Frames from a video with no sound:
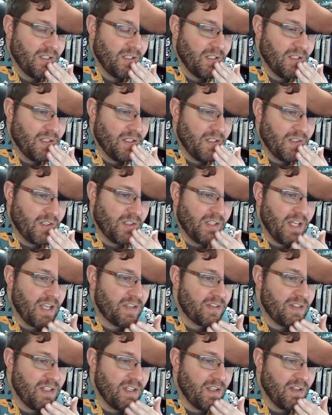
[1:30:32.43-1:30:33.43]
The
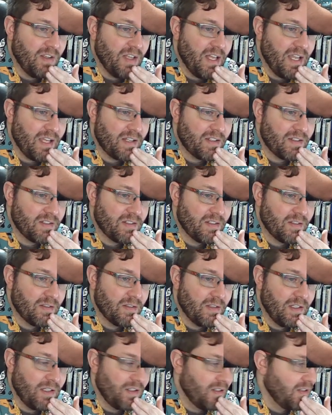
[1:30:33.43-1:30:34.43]
Glass-Steagall Act,
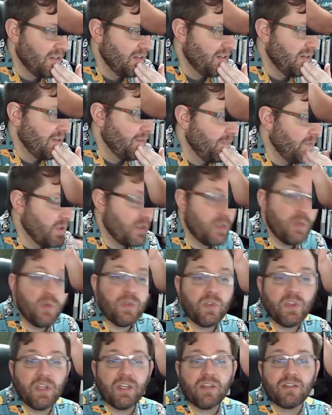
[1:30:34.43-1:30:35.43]
like the two
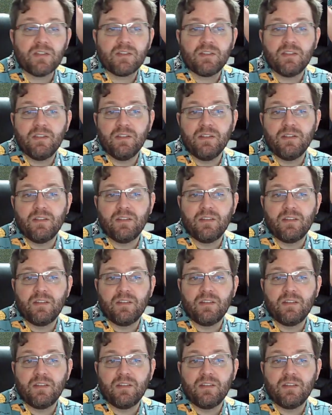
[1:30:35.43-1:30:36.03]
things that